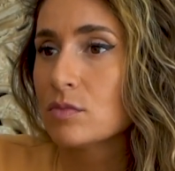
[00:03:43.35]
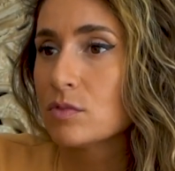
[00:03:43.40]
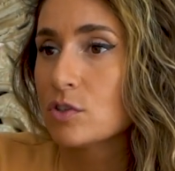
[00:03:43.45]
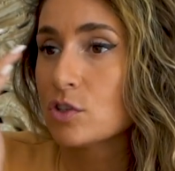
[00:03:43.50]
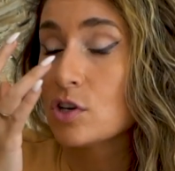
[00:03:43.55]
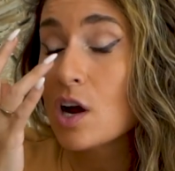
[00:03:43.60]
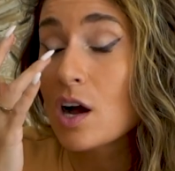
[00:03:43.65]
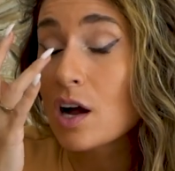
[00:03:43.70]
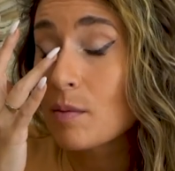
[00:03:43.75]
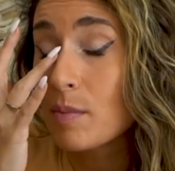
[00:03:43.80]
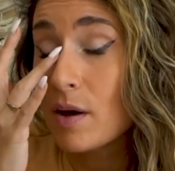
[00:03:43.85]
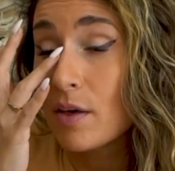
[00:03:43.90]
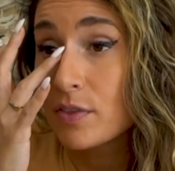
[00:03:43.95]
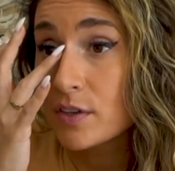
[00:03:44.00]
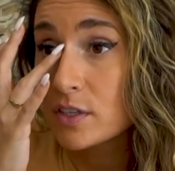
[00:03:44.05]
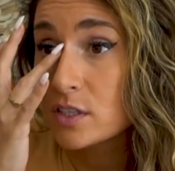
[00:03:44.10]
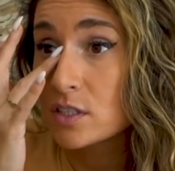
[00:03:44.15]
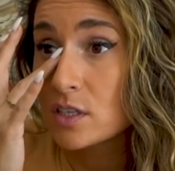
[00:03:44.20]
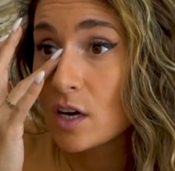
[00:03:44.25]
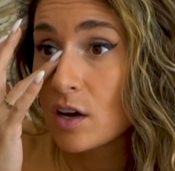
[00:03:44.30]
to talk about
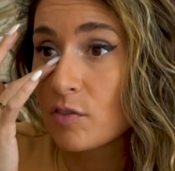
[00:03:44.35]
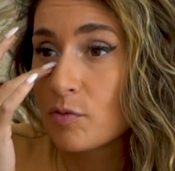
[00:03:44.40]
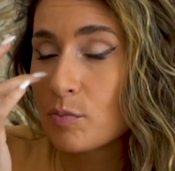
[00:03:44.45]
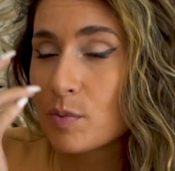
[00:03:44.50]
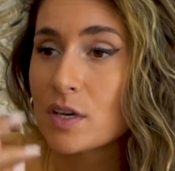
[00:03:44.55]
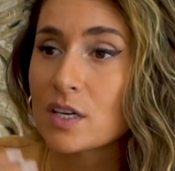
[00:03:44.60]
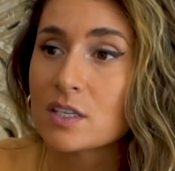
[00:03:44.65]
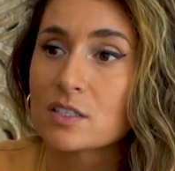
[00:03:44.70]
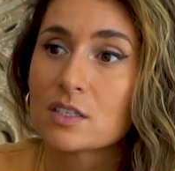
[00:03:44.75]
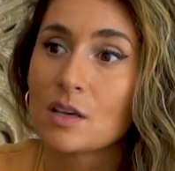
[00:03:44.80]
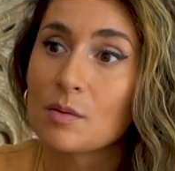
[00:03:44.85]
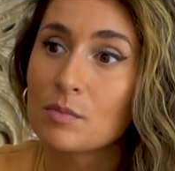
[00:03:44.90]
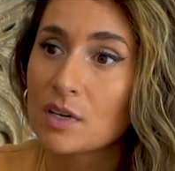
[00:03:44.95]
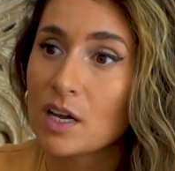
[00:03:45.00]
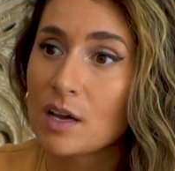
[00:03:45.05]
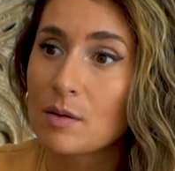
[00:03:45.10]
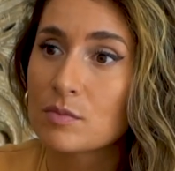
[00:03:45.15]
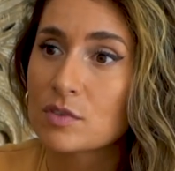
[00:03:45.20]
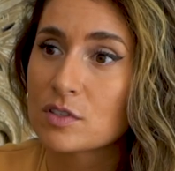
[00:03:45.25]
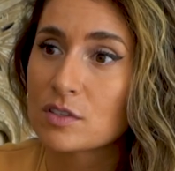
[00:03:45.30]
this stuff, because
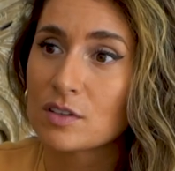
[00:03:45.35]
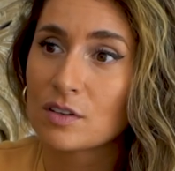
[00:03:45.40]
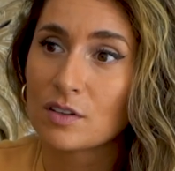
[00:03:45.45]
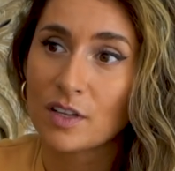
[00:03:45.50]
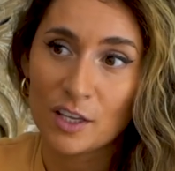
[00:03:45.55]
sometimes,